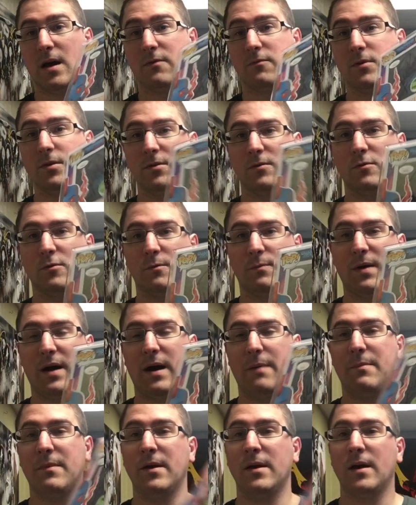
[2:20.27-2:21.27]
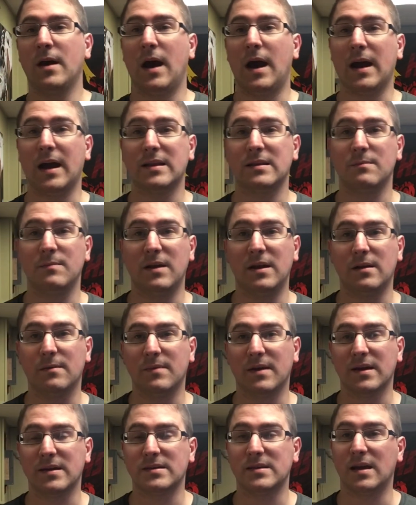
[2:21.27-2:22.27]
Really cool pop. I got to meet him.
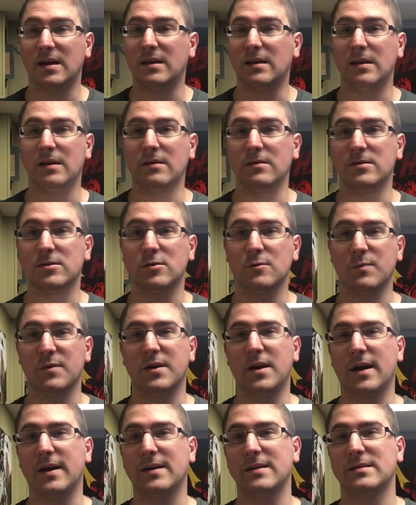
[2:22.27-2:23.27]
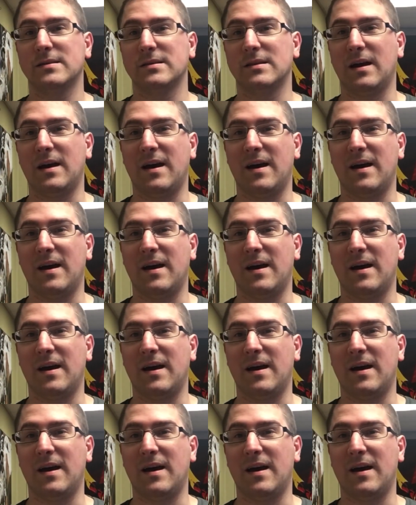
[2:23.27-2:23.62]
Like I said, he's super nice.